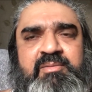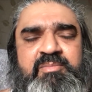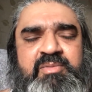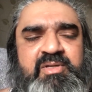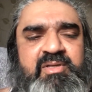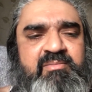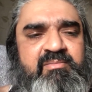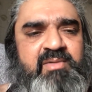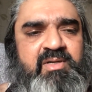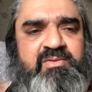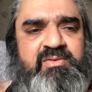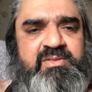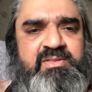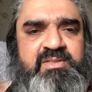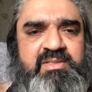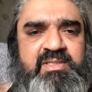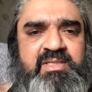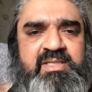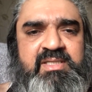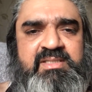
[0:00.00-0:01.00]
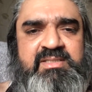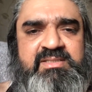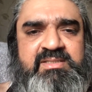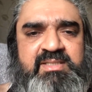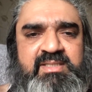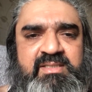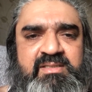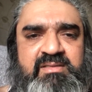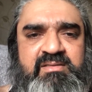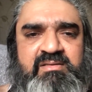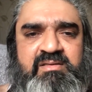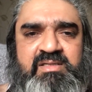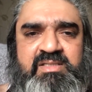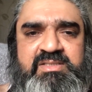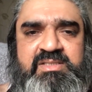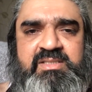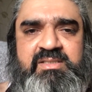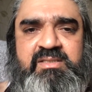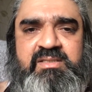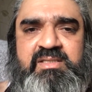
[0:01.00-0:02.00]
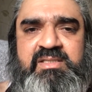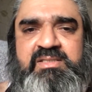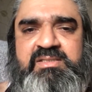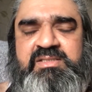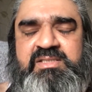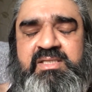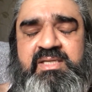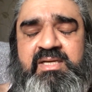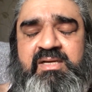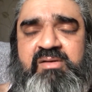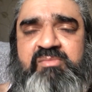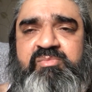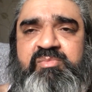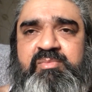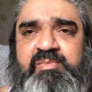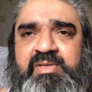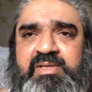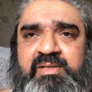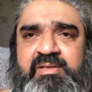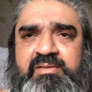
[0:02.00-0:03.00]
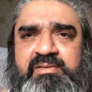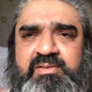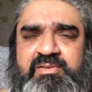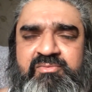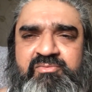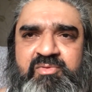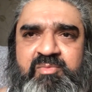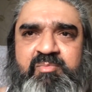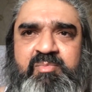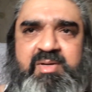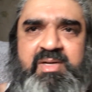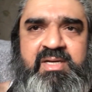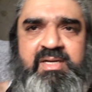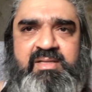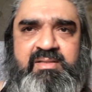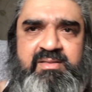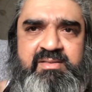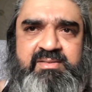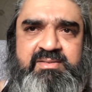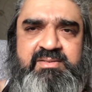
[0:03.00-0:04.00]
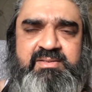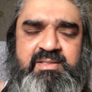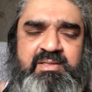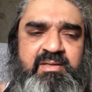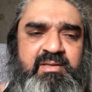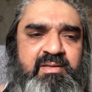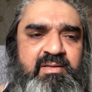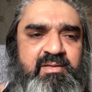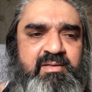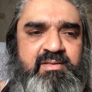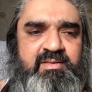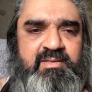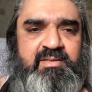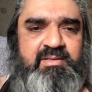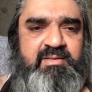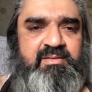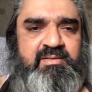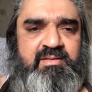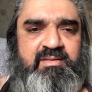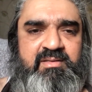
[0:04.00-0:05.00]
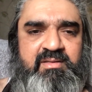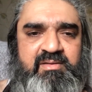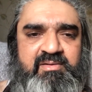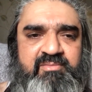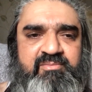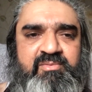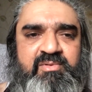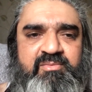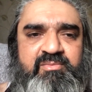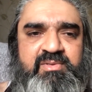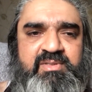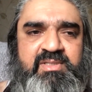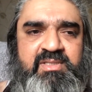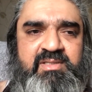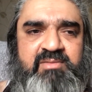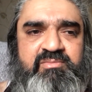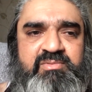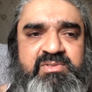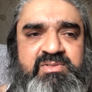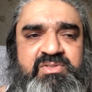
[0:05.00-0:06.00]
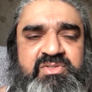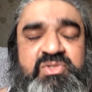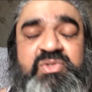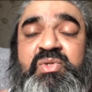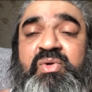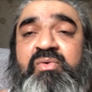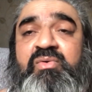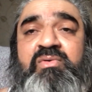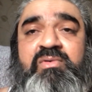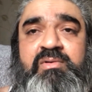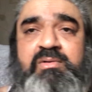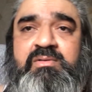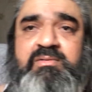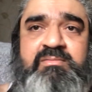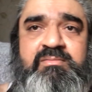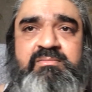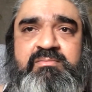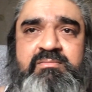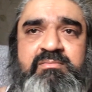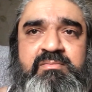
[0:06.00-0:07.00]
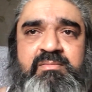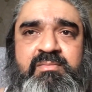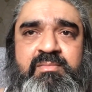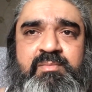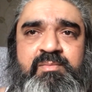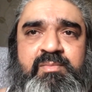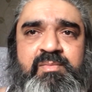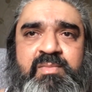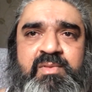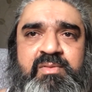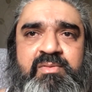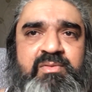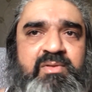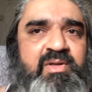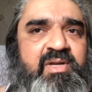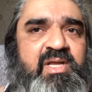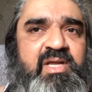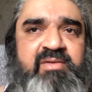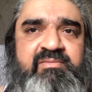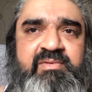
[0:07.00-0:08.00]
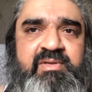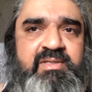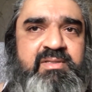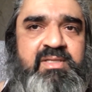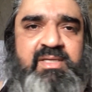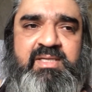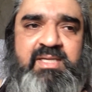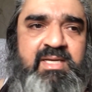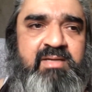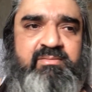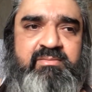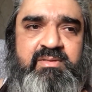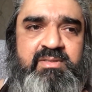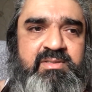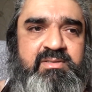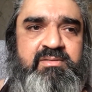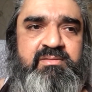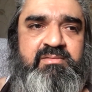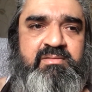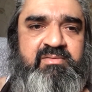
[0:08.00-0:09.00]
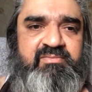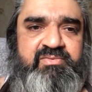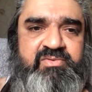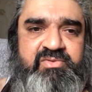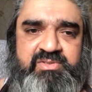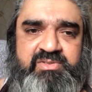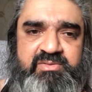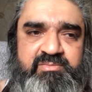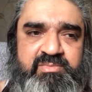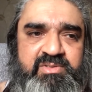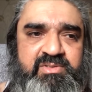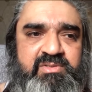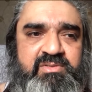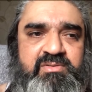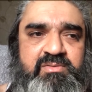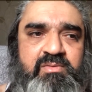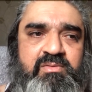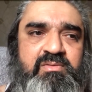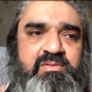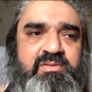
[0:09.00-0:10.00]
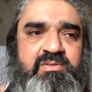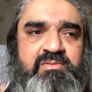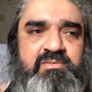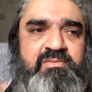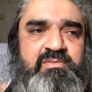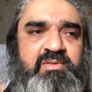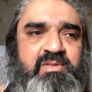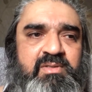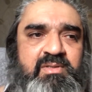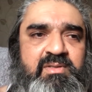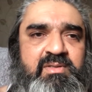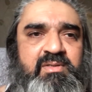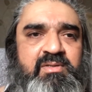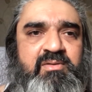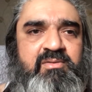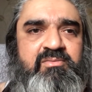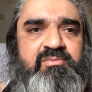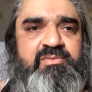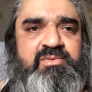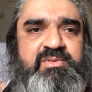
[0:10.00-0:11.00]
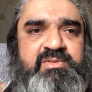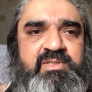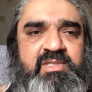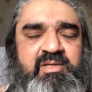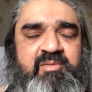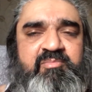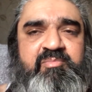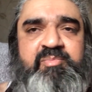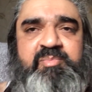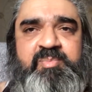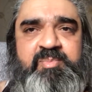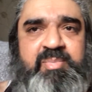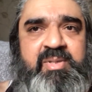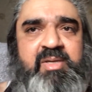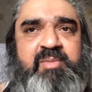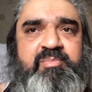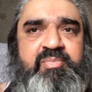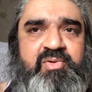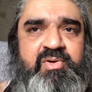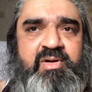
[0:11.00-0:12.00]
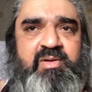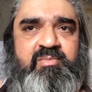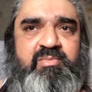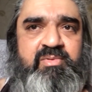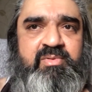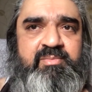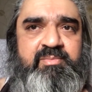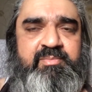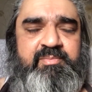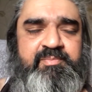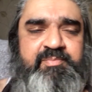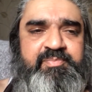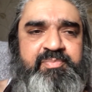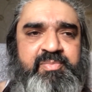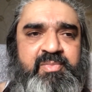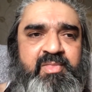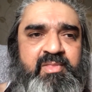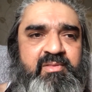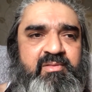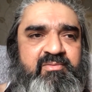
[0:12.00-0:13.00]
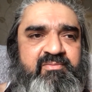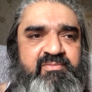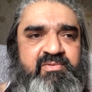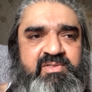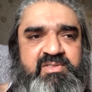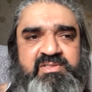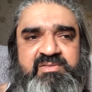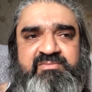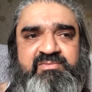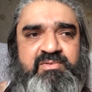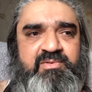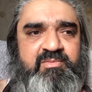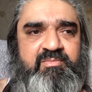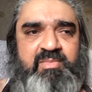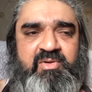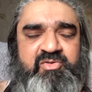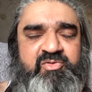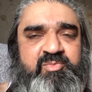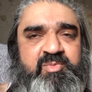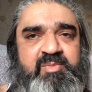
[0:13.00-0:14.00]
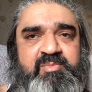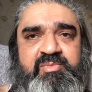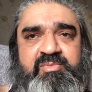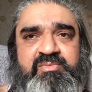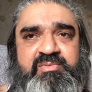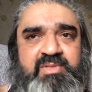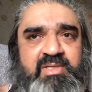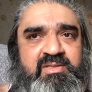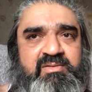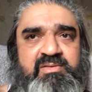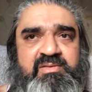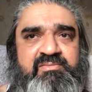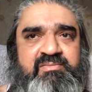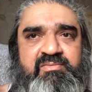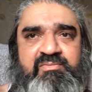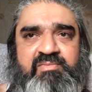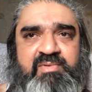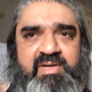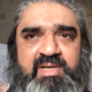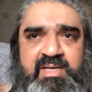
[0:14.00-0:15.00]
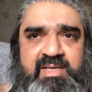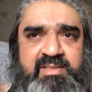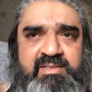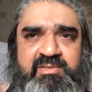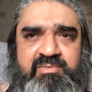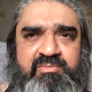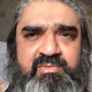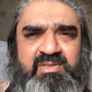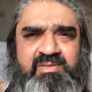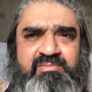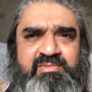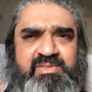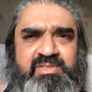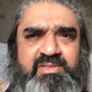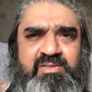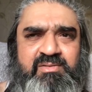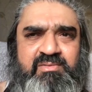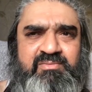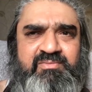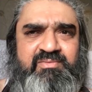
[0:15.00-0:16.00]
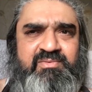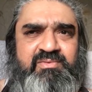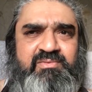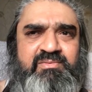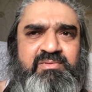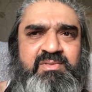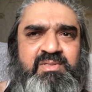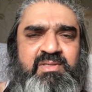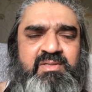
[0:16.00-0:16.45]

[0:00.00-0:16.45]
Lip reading: but emotionally and psychologically, and she helped me to repair this. And a lot of what we did was just talk. Not having that outlet of someone to talk to was a big problem. First of all, most people, they couldn't even relate to what I was going through.